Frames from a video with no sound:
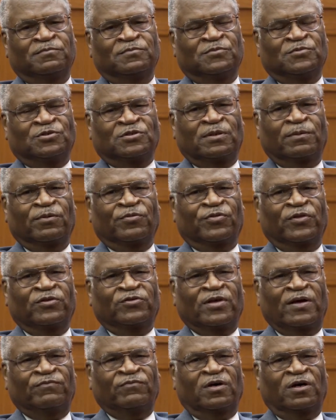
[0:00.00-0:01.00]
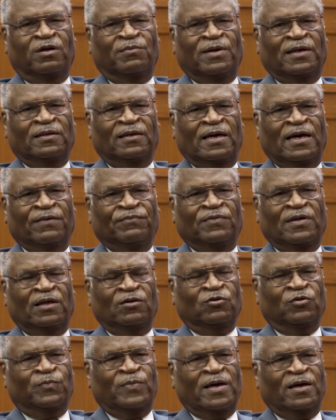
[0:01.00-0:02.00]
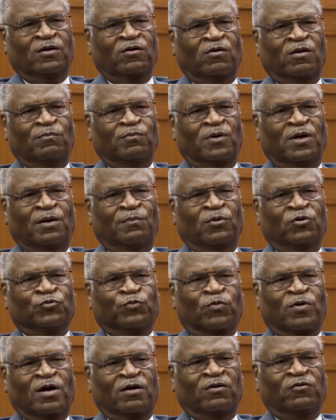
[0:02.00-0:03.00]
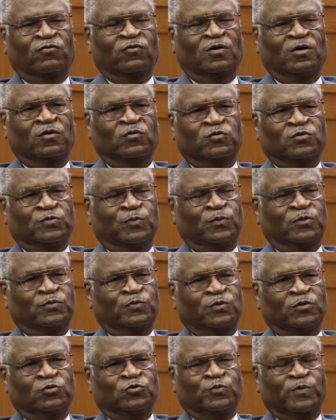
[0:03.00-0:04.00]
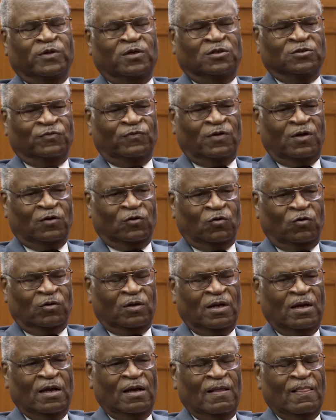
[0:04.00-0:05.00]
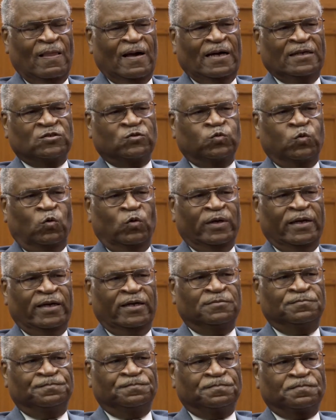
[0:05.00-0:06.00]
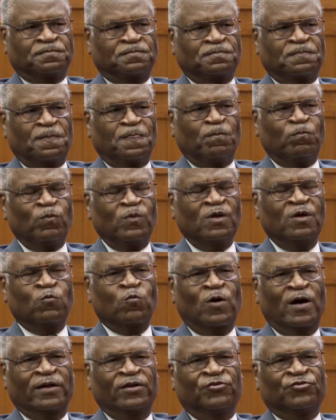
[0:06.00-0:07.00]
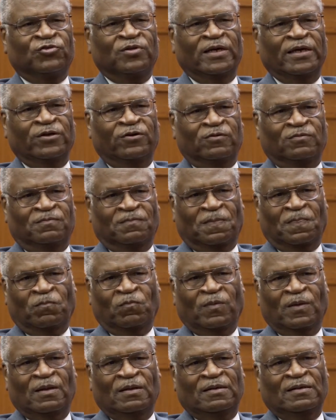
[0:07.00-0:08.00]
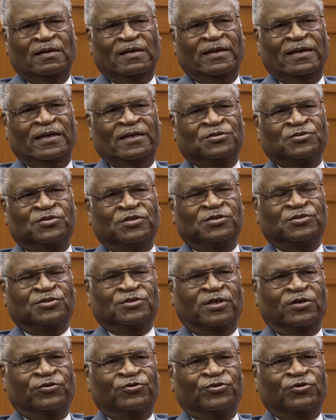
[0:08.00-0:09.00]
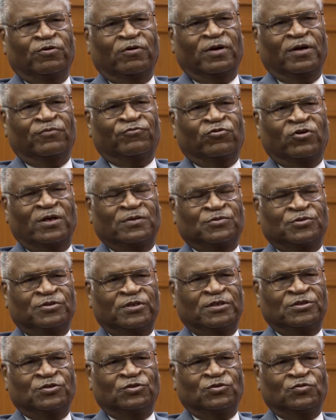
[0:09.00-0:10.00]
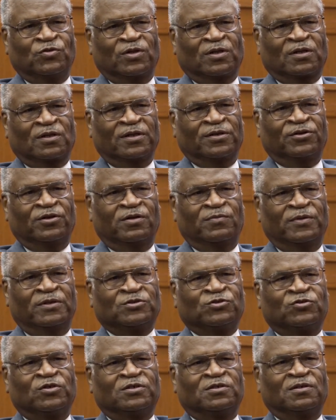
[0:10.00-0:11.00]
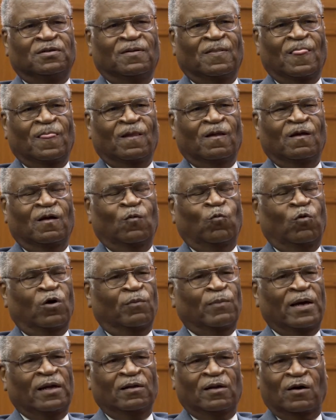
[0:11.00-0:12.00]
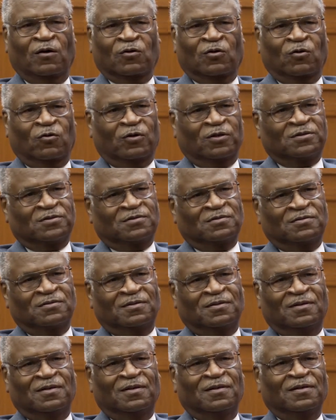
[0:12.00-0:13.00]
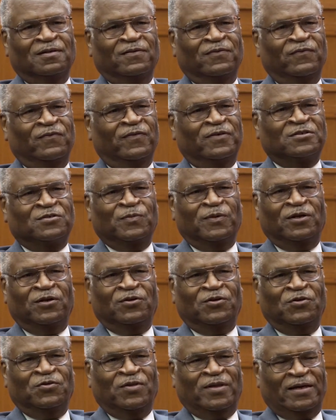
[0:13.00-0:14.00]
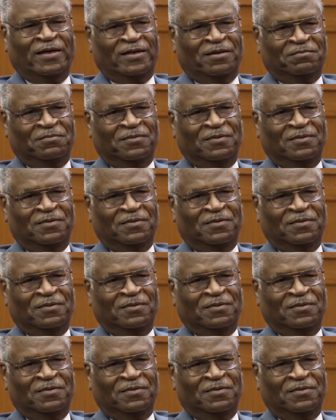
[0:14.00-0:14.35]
Some of the things I've done in my life that I look back on, I'm most proud of was because of a law clerk. I swore in Rodney Slater as the Secretary of Transportation during the Clinton administration. One of my law clerks convinced me to do that.